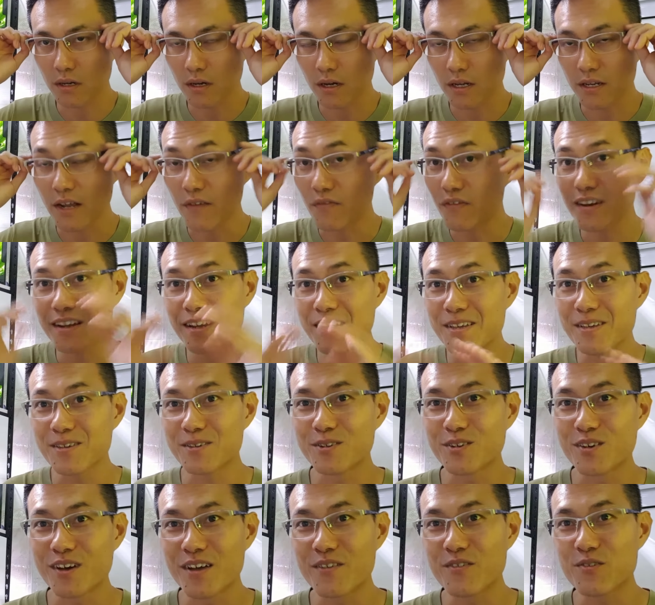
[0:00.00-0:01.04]
Definitely,
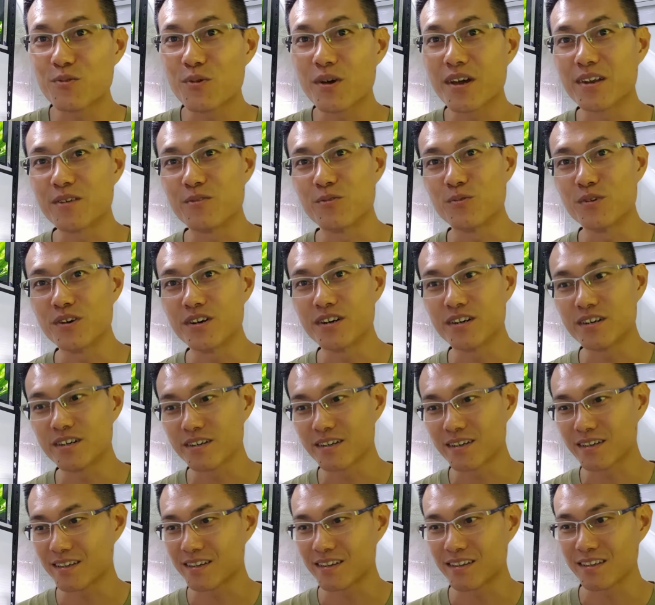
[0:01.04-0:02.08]
everywhere in the world,
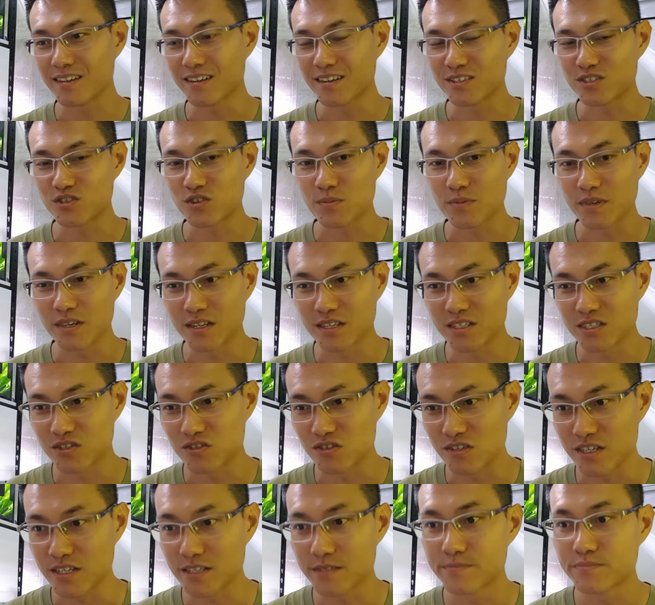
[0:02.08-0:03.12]
in the stream
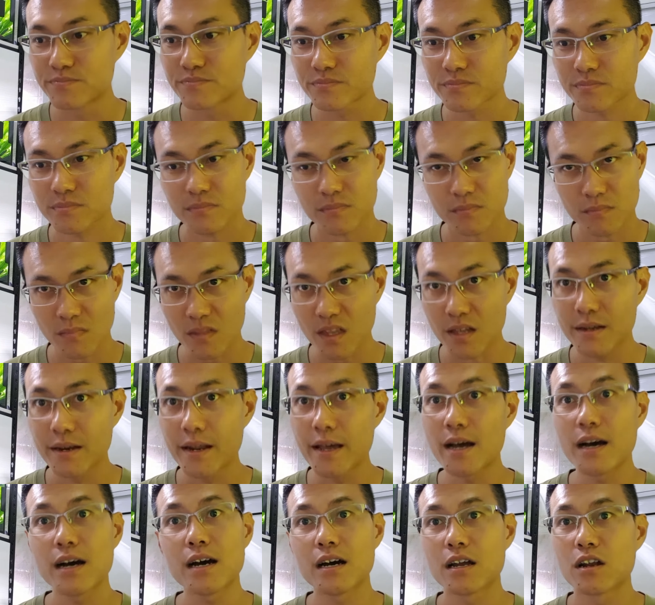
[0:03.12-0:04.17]
industry,
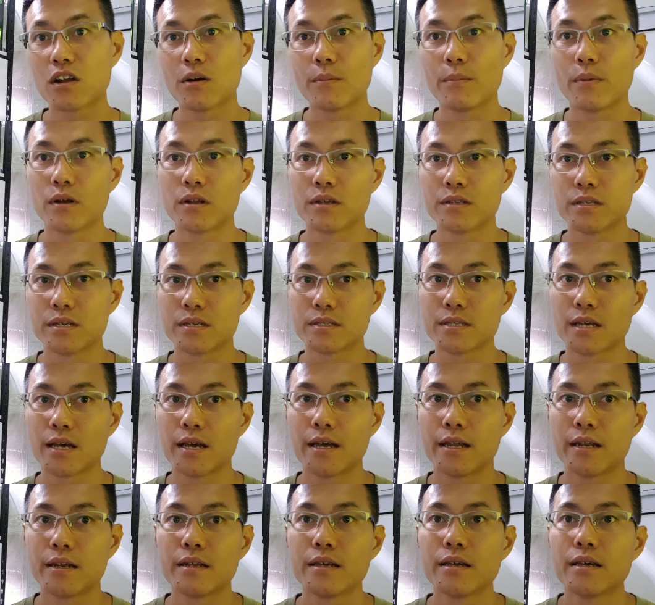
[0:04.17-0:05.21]
there are a lot of politics.
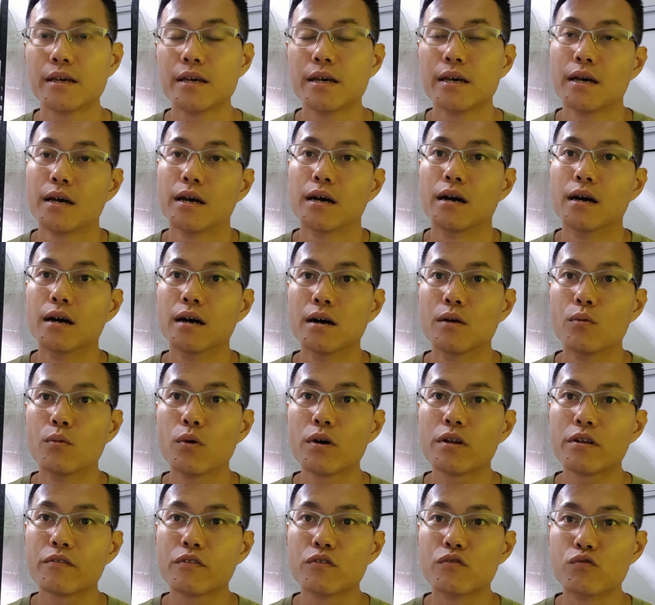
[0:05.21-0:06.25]
And one
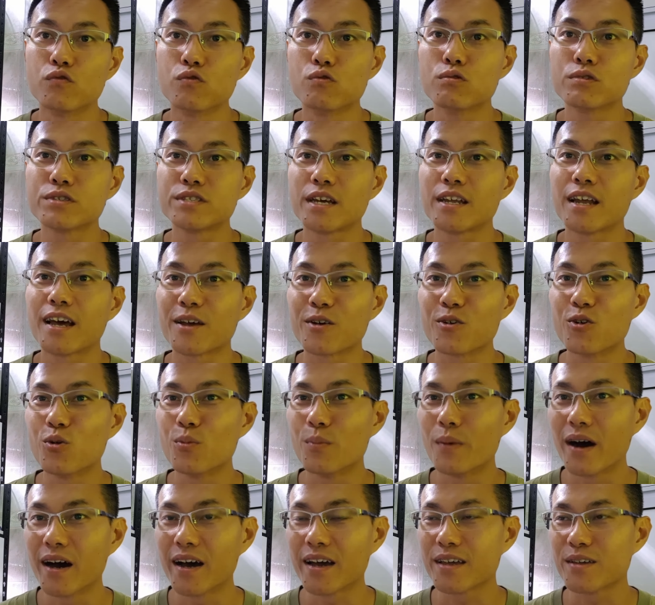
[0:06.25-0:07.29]
of the rules that I go
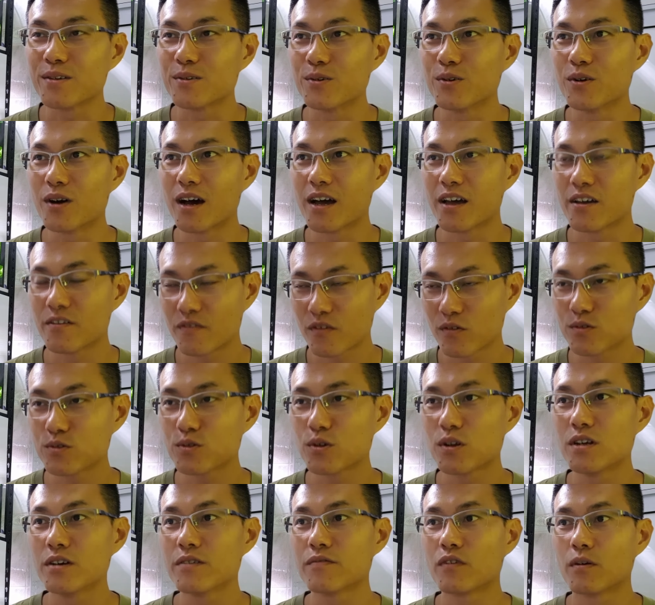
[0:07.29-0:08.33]
by, I've also
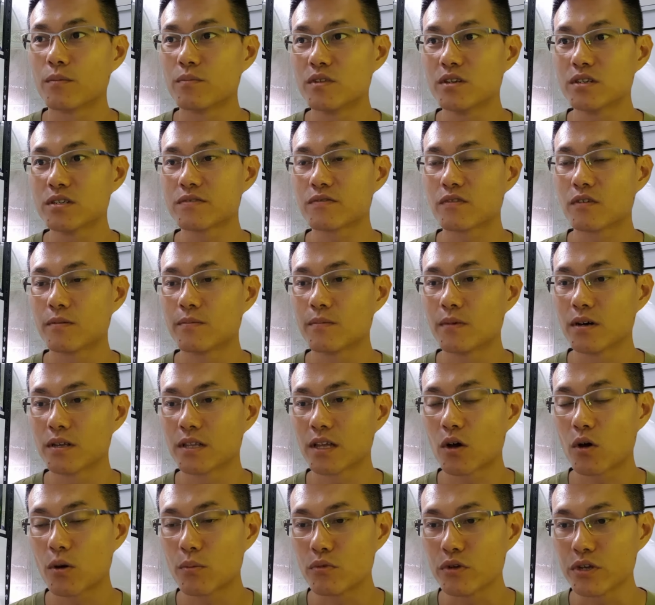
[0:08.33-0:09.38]
learned from
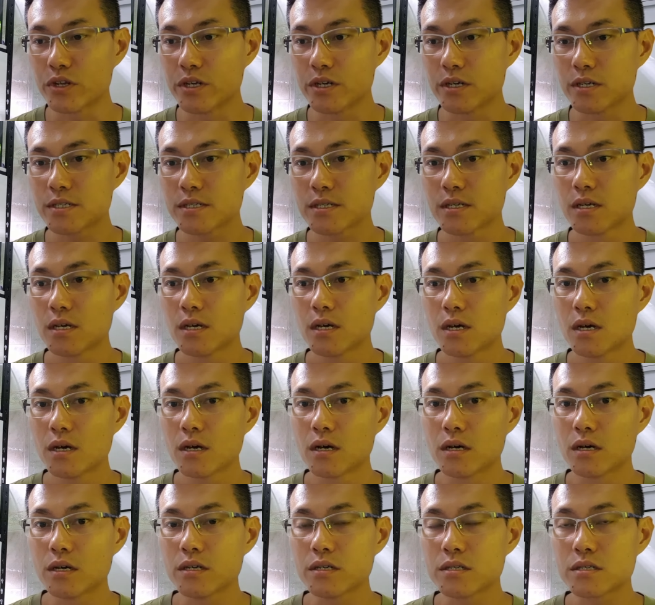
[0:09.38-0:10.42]
Taiwan breeders,
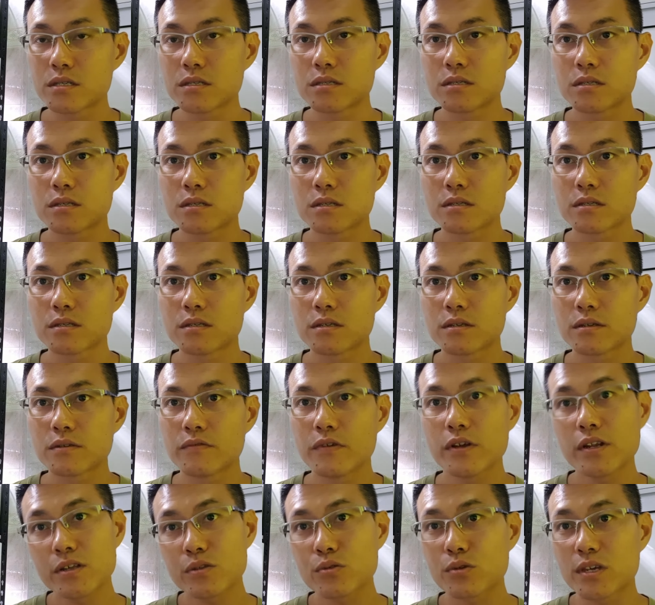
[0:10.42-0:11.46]
is
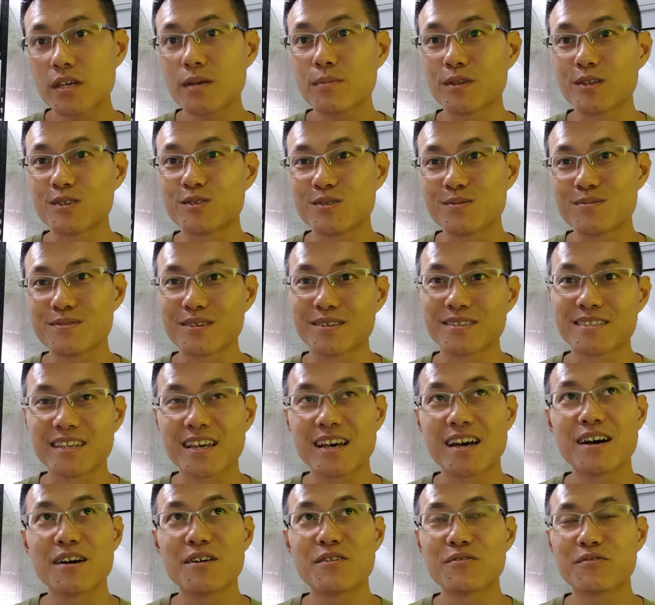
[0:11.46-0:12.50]
really to keep the streams
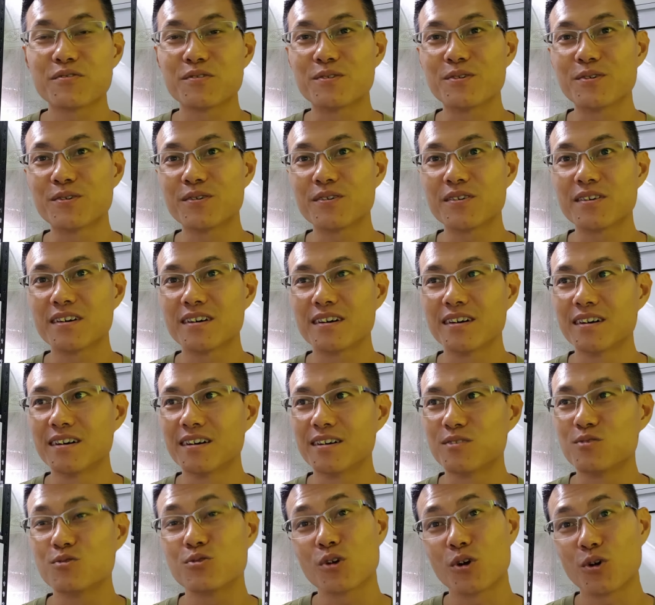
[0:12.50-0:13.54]
yourself. Do
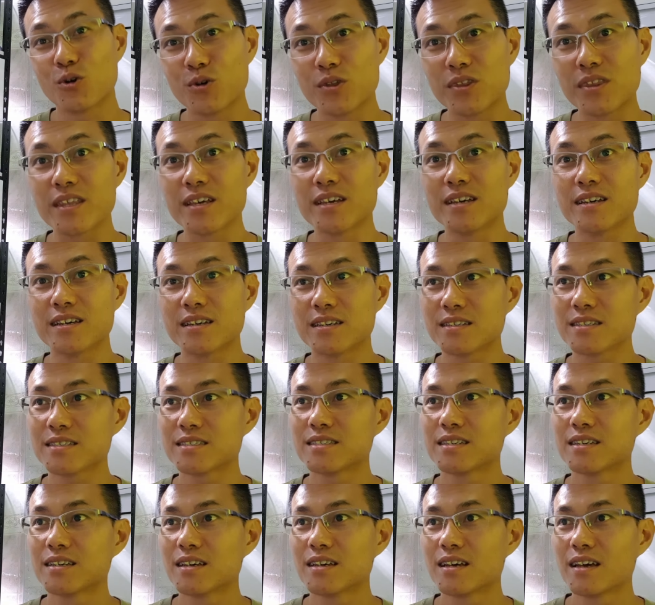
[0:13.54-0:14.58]
your own things,
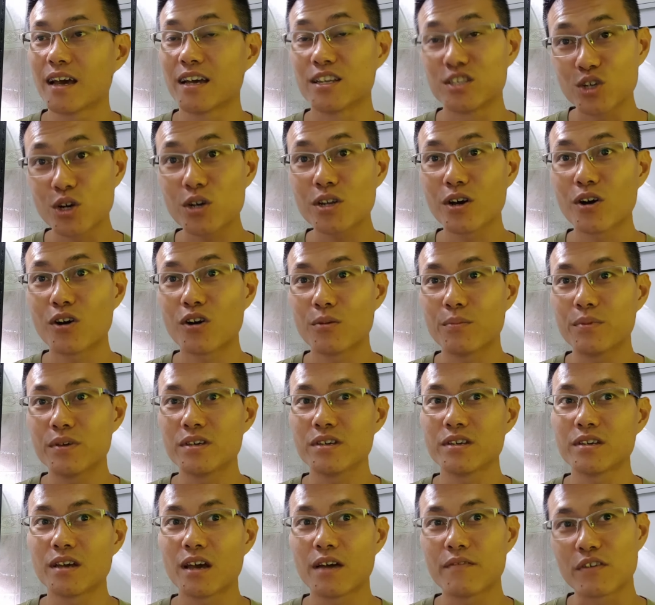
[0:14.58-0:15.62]
enjoy the
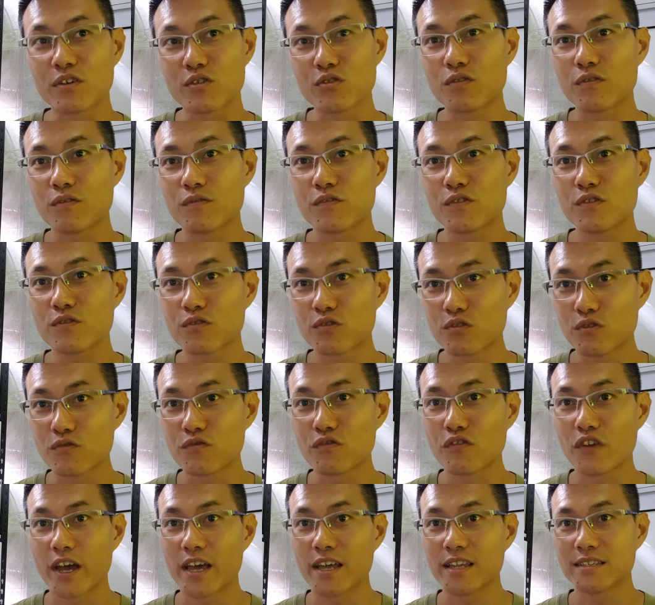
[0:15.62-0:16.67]
hobby, have a few good
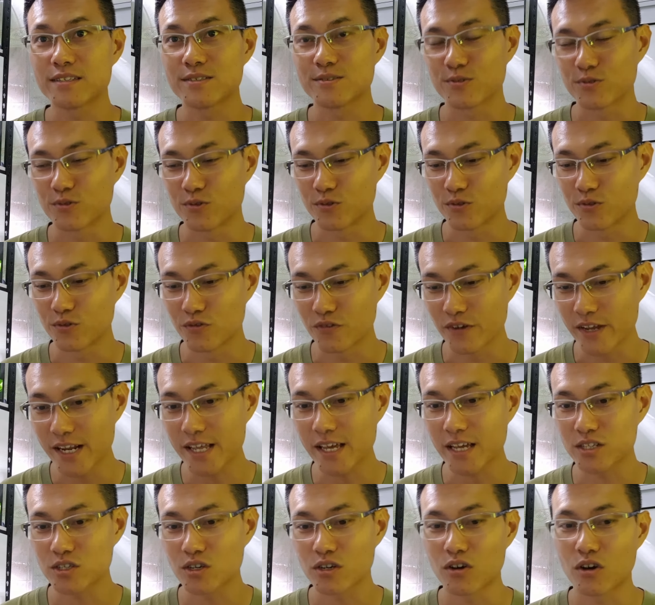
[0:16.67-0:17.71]
friends who really
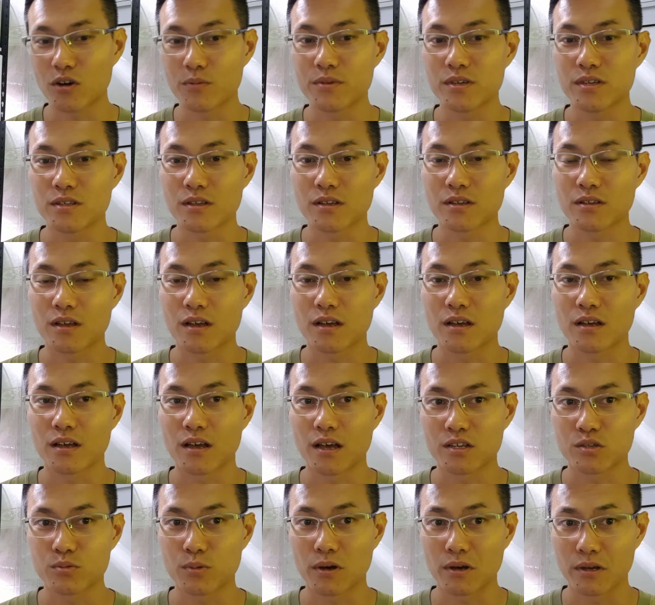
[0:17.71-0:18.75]
enjoy the hobby
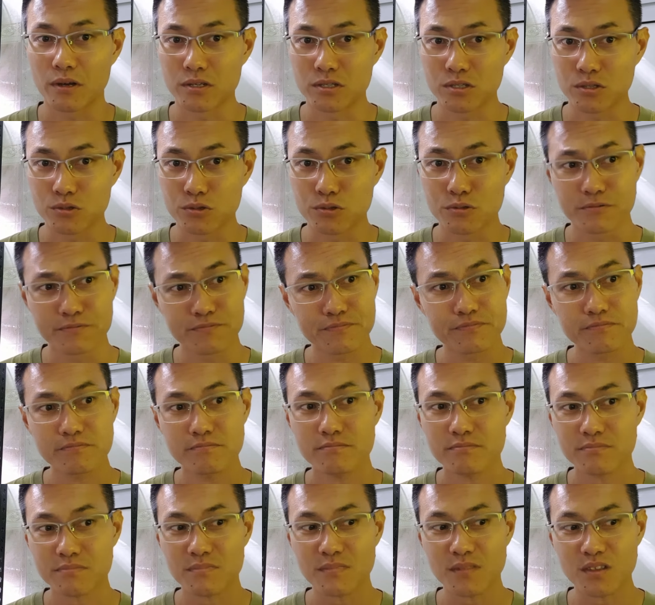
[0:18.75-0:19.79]
as well as you.
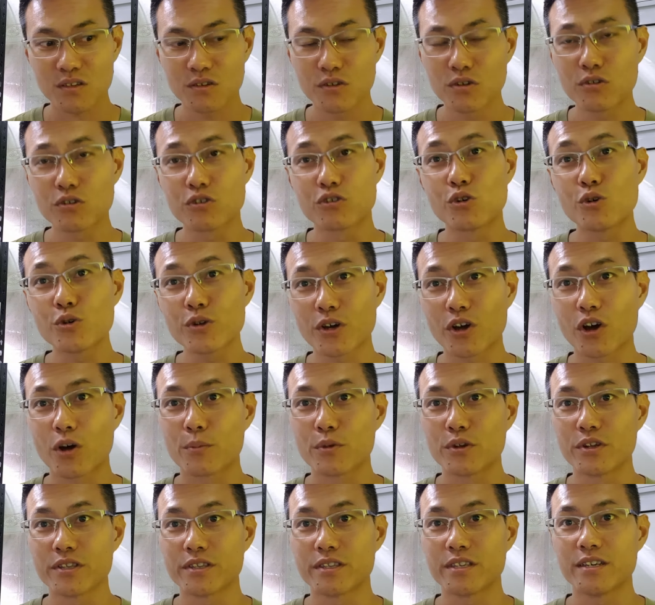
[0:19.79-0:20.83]
Grow the
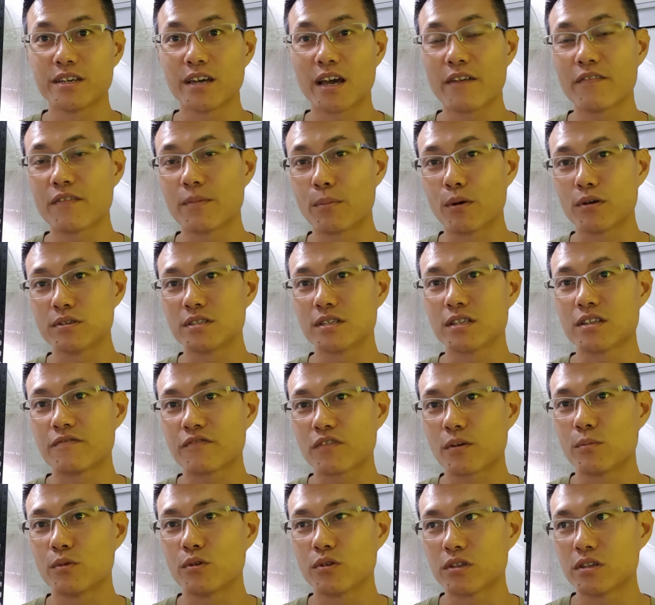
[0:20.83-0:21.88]
community, have a positive
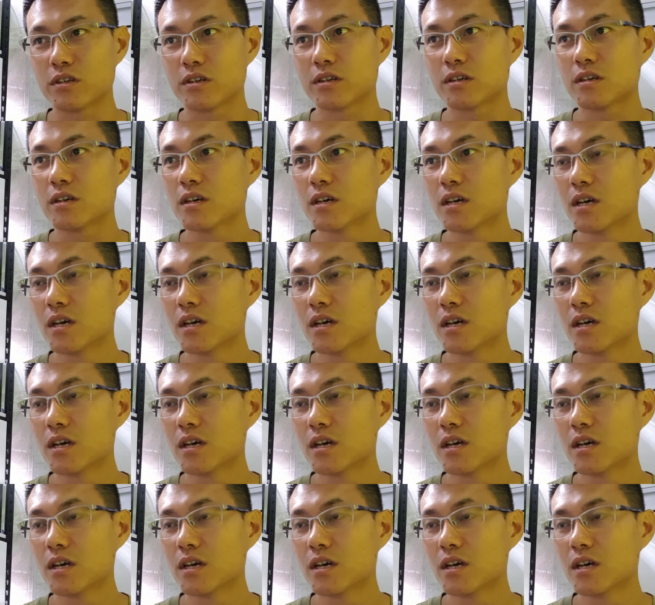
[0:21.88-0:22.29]
community.